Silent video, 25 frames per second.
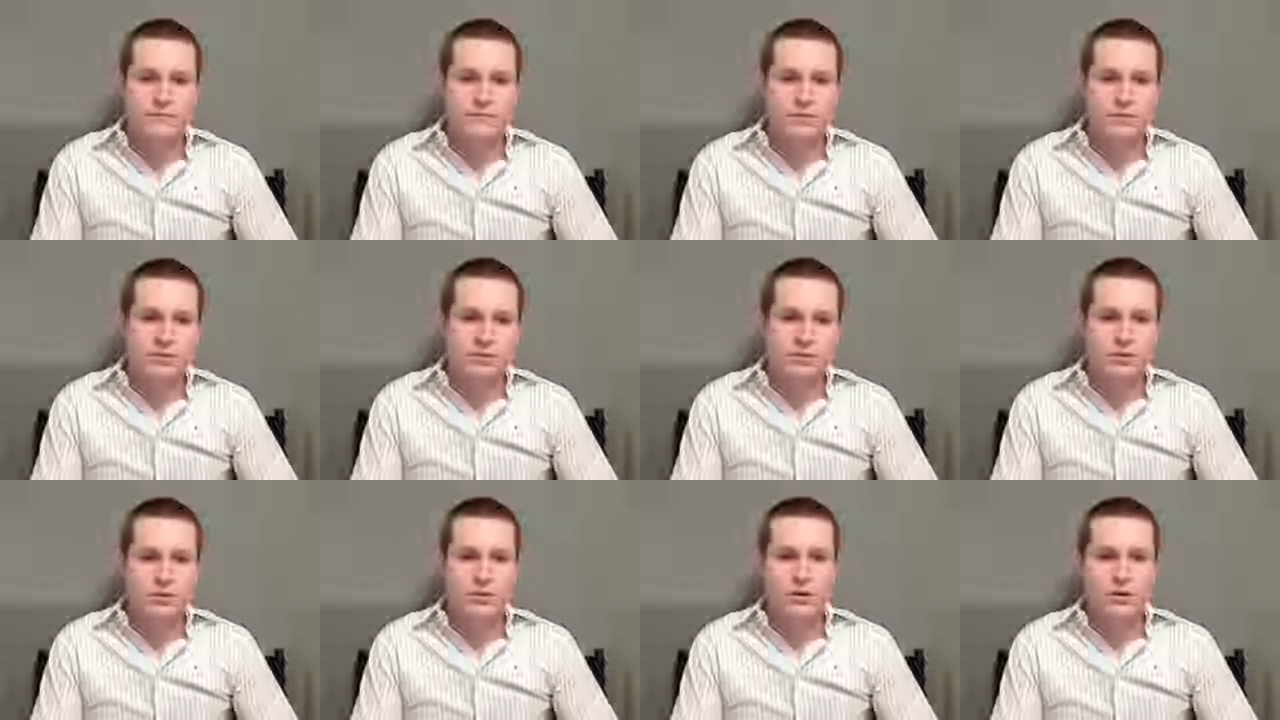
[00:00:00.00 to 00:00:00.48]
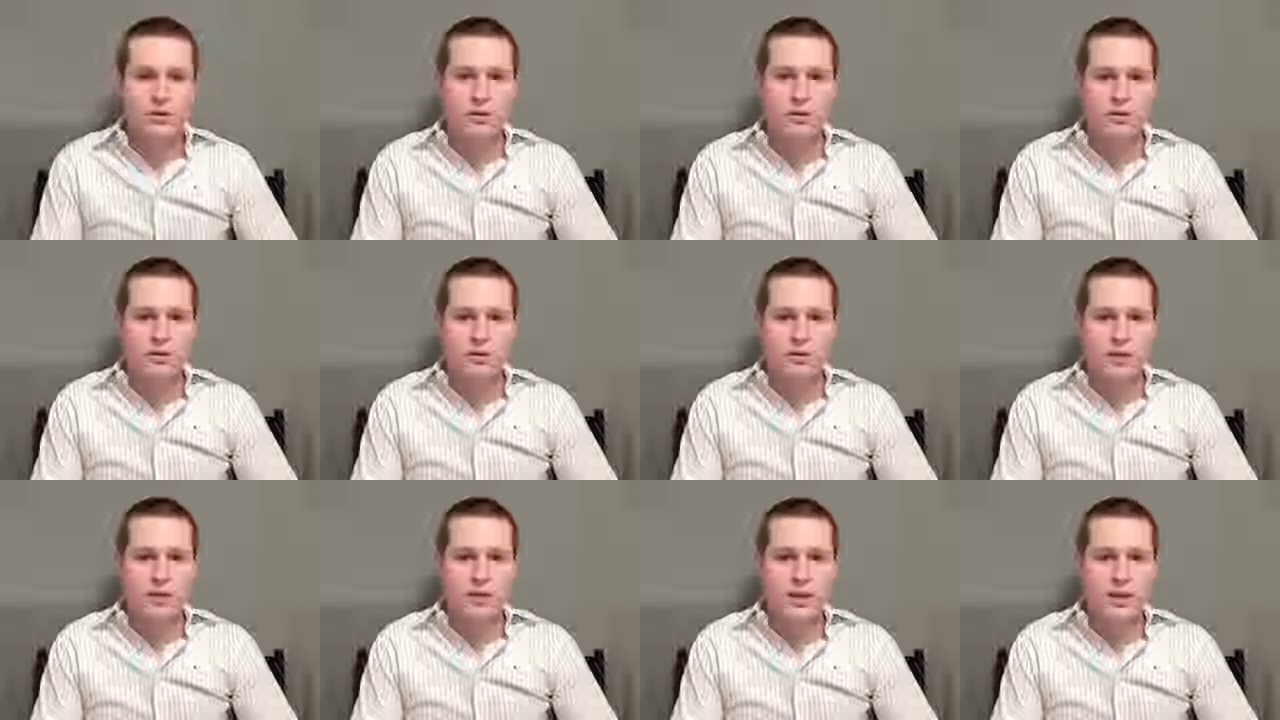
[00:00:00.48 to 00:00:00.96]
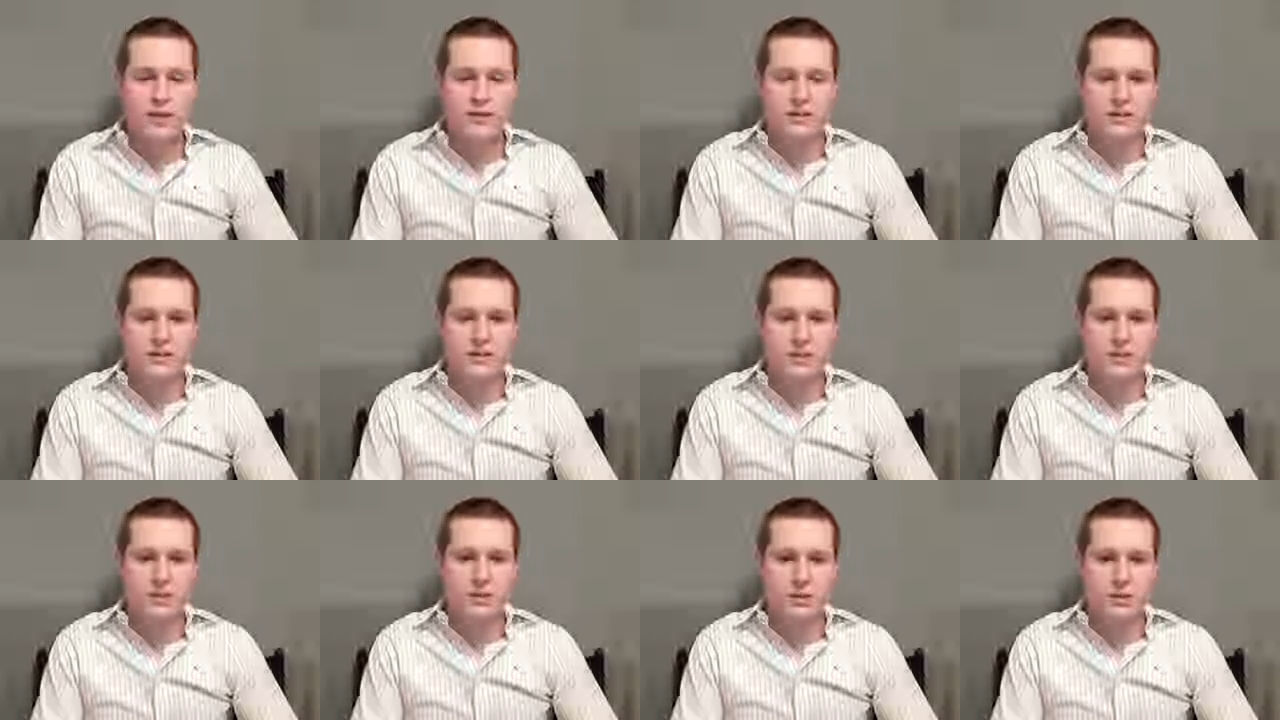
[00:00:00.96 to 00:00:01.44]
Schools can't
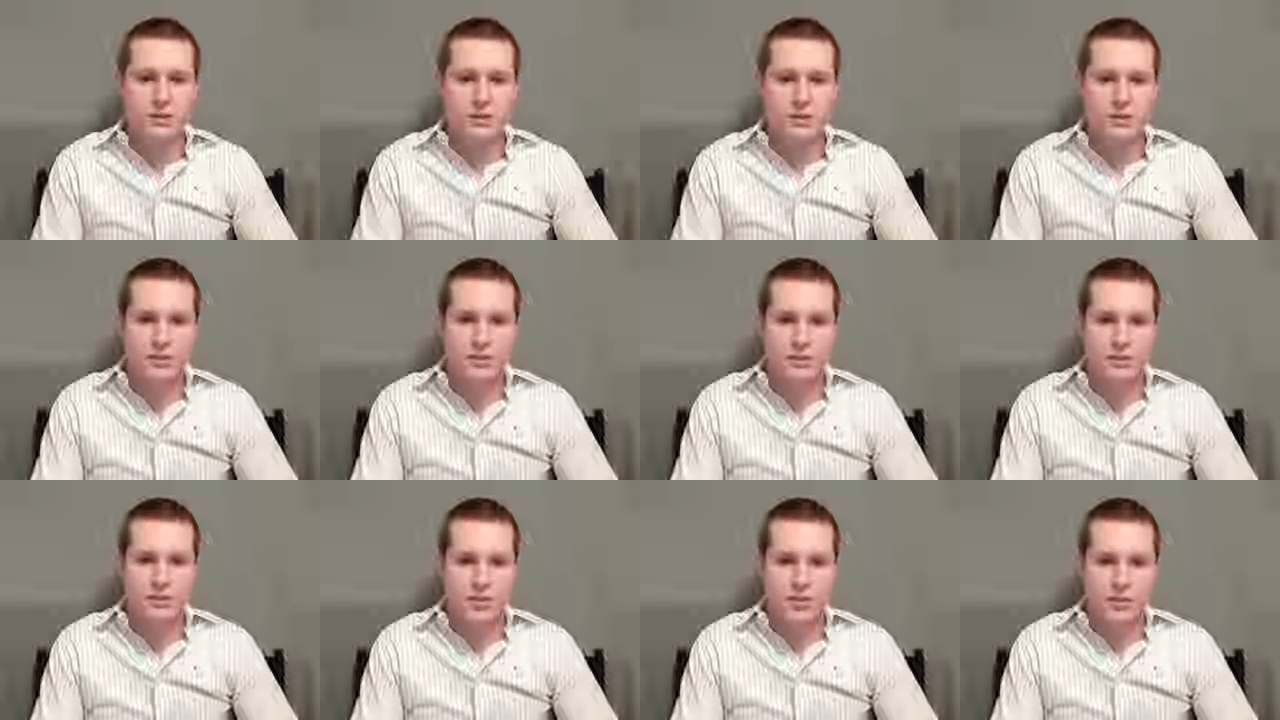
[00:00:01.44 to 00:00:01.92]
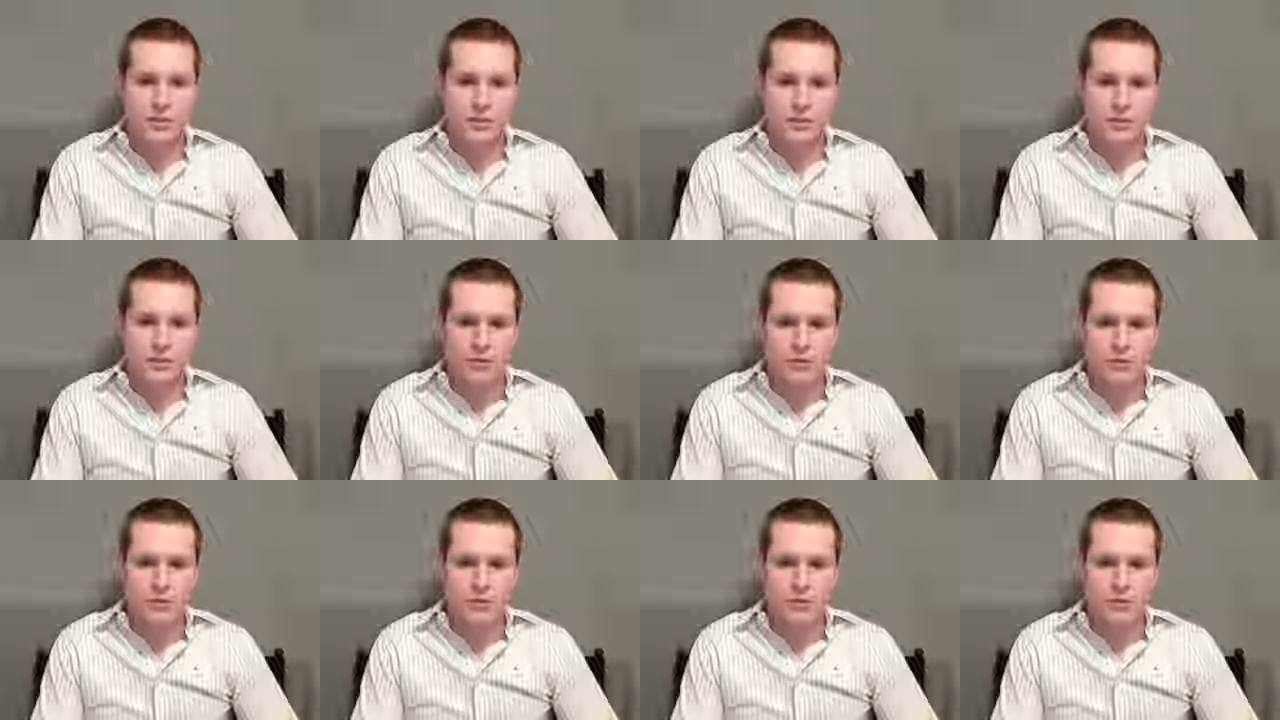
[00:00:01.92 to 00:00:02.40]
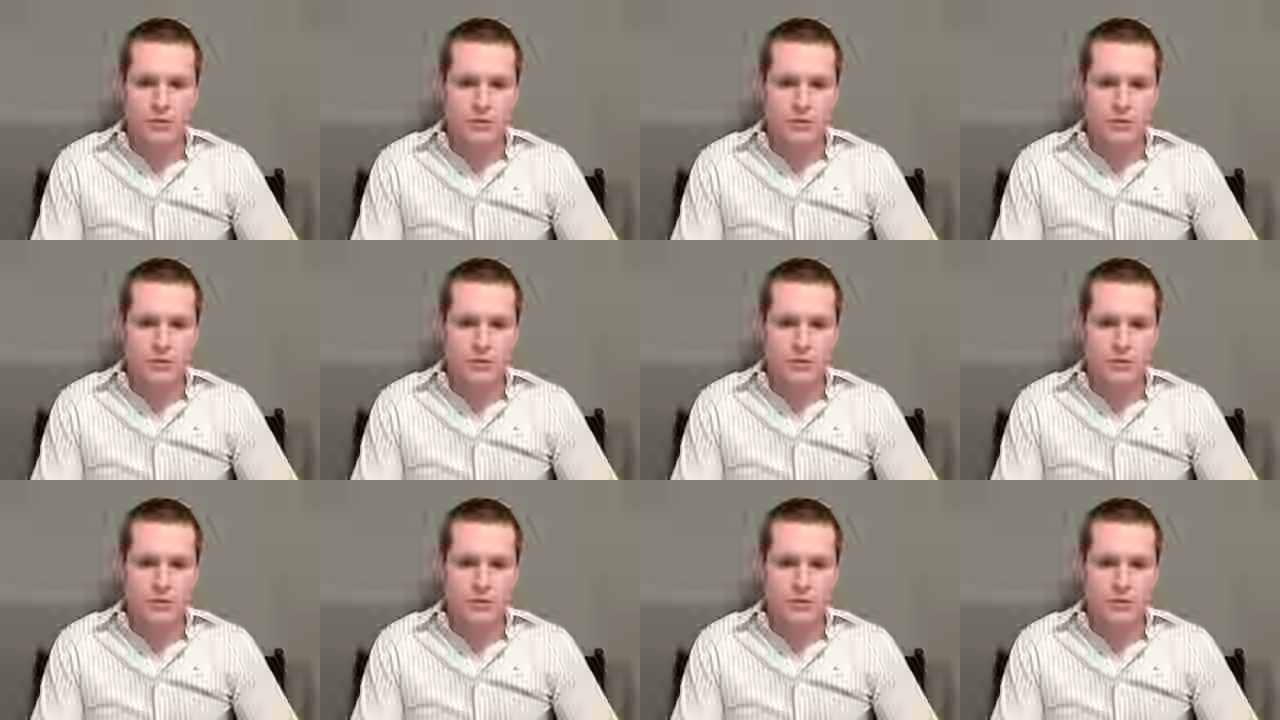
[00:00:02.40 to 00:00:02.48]
discipline children anymore.